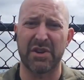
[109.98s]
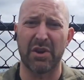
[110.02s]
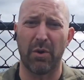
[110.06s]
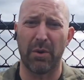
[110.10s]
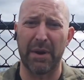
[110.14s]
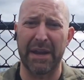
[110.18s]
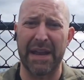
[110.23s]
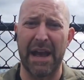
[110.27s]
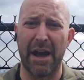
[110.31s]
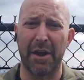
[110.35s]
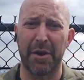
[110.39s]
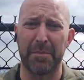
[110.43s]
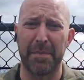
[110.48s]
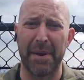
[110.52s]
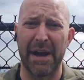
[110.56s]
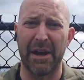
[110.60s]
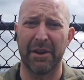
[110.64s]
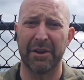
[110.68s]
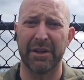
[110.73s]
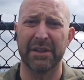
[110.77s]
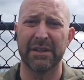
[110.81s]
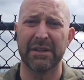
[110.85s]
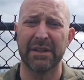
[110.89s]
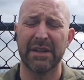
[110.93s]
is going out
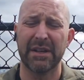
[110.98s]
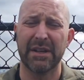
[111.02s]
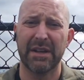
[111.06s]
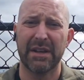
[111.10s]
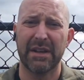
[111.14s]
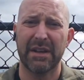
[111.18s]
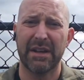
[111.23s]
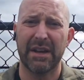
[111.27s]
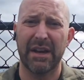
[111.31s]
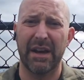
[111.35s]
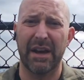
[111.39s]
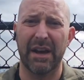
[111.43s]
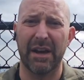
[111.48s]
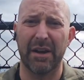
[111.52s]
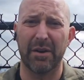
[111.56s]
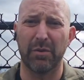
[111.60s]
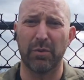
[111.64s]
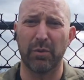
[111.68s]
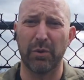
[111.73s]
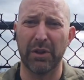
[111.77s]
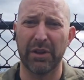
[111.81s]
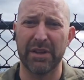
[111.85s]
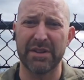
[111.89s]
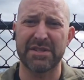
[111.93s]
about it.
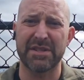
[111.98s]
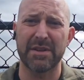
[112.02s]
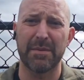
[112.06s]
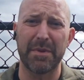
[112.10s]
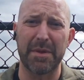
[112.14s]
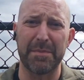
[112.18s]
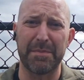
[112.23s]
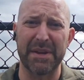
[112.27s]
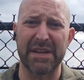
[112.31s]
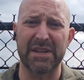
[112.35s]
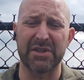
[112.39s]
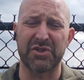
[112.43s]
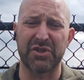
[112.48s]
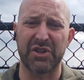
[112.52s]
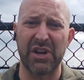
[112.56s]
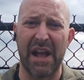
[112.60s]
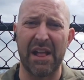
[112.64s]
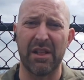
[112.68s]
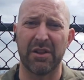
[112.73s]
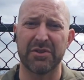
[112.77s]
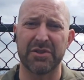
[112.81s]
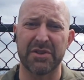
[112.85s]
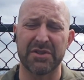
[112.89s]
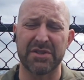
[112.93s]
Really, some of the biggest
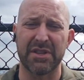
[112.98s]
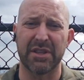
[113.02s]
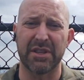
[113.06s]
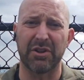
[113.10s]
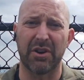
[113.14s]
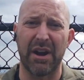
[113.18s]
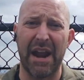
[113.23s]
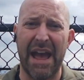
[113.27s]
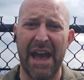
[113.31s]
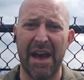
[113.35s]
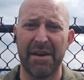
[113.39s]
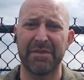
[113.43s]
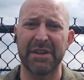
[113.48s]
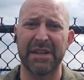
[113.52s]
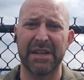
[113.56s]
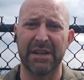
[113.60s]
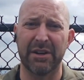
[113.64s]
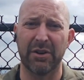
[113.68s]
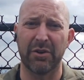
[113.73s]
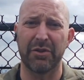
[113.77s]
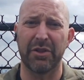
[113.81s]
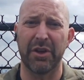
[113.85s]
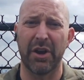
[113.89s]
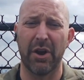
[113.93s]
challenges that they're having
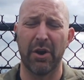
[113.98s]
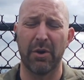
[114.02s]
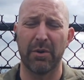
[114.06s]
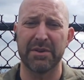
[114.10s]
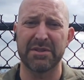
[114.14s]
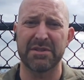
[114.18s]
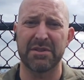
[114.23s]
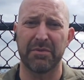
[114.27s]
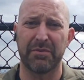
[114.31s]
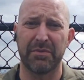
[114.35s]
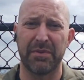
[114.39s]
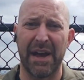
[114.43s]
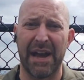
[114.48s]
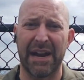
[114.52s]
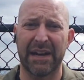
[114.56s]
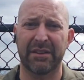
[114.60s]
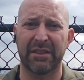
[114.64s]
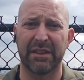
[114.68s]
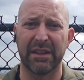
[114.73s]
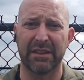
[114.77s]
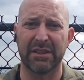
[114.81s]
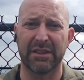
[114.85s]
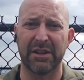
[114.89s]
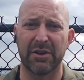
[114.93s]
here, though, is the
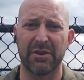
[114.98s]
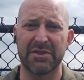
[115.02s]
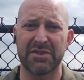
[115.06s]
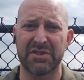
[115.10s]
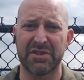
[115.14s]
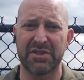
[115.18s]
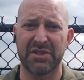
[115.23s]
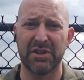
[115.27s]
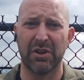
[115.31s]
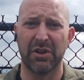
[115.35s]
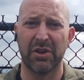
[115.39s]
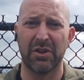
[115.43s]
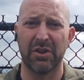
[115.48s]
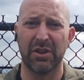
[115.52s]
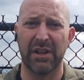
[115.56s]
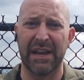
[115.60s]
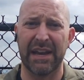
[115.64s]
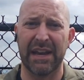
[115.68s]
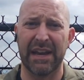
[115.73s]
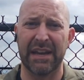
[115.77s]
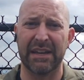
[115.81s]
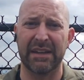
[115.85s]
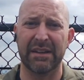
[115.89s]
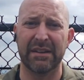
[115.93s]
fact that there's still
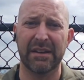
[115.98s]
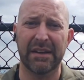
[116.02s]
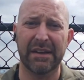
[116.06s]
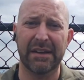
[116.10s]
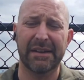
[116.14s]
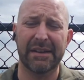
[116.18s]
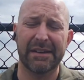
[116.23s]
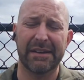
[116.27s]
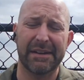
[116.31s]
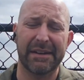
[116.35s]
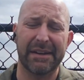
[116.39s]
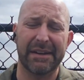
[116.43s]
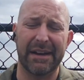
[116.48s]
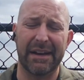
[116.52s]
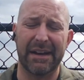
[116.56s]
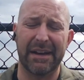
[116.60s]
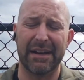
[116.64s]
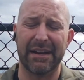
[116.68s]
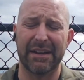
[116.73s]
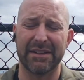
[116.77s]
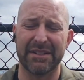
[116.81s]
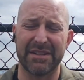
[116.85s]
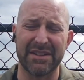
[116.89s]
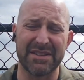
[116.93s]
a
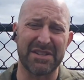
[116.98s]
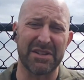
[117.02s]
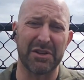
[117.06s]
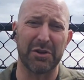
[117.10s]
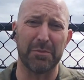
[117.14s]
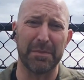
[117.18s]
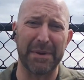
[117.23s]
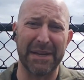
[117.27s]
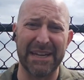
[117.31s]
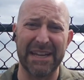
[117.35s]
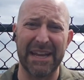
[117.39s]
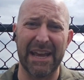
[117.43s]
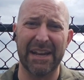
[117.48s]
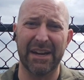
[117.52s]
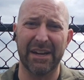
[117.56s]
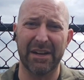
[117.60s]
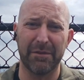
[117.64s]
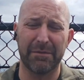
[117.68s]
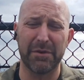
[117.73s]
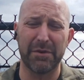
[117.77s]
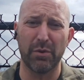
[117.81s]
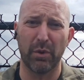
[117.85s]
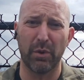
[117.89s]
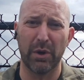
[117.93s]
disintermediated,
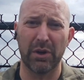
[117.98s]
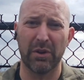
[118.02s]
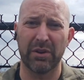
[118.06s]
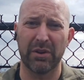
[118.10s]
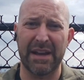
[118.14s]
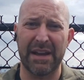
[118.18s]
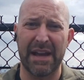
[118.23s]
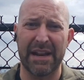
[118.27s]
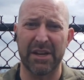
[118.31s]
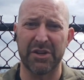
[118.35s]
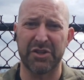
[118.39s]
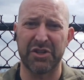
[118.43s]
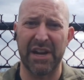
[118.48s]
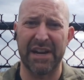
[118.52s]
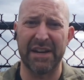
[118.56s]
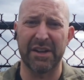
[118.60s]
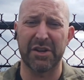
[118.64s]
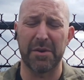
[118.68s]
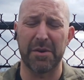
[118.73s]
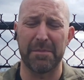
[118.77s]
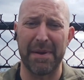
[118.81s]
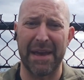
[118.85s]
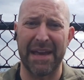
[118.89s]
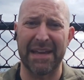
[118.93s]
if you will, kind of chain
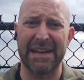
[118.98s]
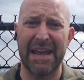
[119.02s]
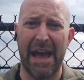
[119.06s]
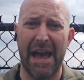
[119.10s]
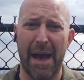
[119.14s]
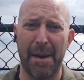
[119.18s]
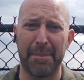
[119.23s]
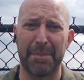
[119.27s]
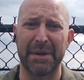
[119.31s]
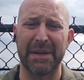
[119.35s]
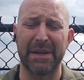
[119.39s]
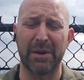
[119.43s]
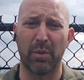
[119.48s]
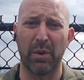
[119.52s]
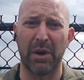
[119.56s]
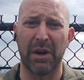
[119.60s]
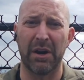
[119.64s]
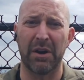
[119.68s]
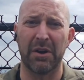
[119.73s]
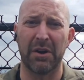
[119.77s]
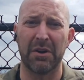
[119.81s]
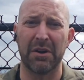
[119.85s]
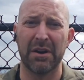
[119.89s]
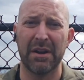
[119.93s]
of command happening
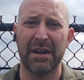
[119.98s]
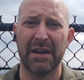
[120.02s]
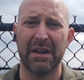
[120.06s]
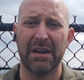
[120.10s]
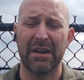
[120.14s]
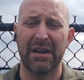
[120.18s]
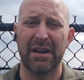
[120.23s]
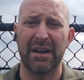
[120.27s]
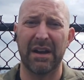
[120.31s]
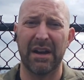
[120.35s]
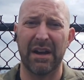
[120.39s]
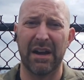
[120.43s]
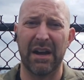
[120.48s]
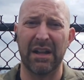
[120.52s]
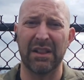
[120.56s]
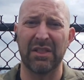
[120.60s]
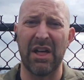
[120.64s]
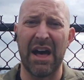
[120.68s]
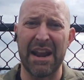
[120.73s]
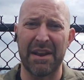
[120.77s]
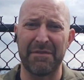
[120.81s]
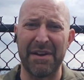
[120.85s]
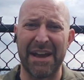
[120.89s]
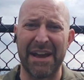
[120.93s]
where a
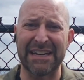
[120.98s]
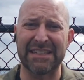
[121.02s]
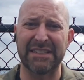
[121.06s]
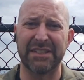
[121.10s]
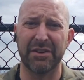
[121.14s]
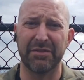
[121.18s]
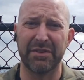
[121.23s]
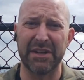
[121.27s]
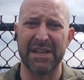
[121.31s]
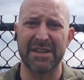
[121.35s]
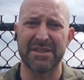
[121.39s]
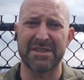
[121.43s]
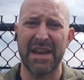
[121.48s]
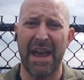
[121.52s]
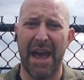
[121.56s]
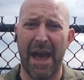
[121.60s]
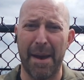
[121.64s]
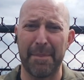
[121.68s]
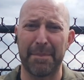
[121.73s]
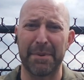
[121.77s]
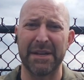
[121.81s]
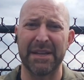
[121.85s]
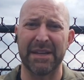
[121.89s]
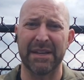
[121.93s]
lot of activity is
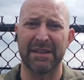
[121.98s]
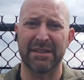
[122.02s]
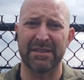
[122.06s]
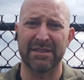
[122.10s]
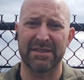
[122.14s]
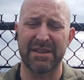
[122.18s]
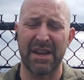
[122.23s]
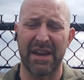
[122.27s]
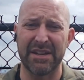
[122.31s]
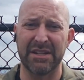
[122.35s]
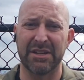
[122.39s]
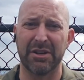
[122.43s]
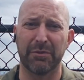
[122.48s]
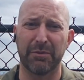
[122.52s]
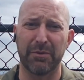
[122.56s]
happening inside